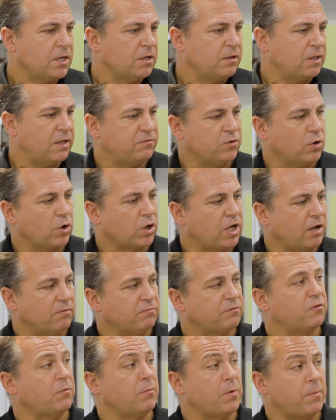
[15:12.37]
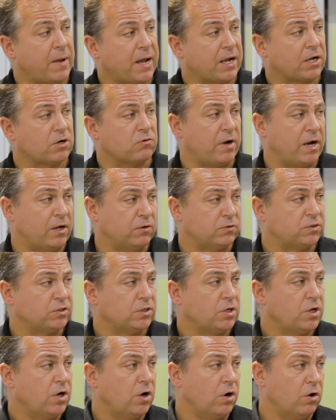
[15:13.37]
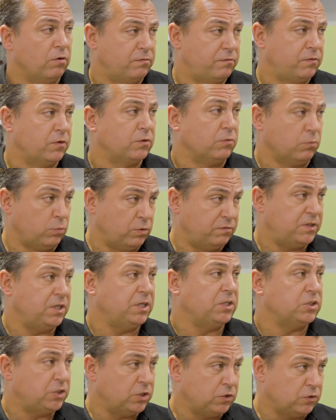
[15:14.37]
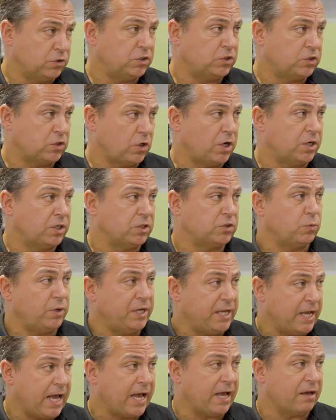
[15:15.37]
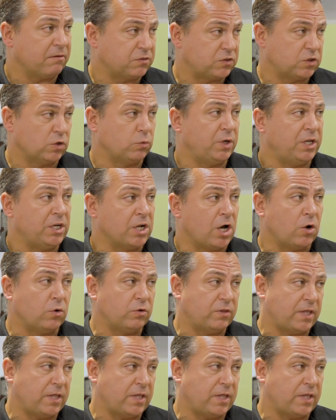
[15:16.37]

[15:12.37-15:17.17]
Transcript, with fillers: they've not come from a background of foot with the interior designers we have. So we know